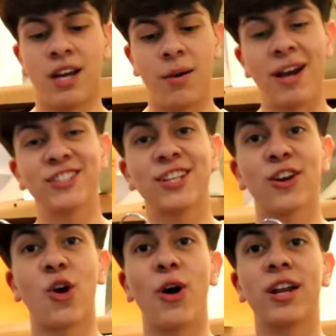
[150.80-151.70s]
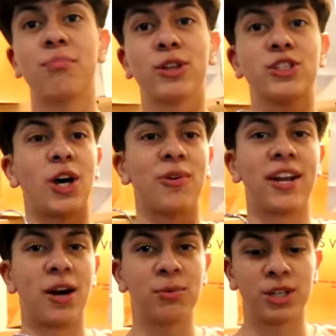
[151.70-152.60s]
I'm actually going to go ahead and put this on right
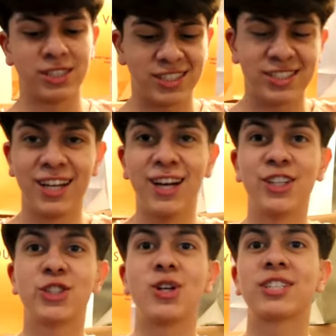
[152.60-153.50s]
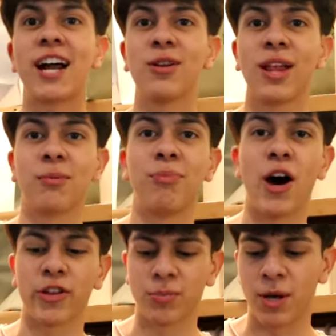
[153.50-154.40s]
now because this shirt is kind of like
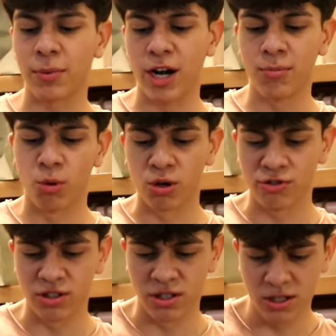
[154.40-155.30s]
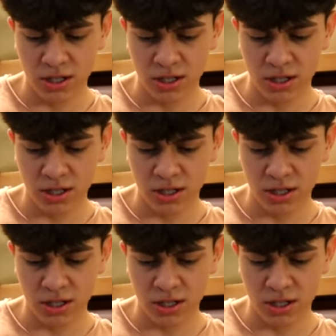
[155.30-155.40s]
bothering me. I'm kind of bored of it.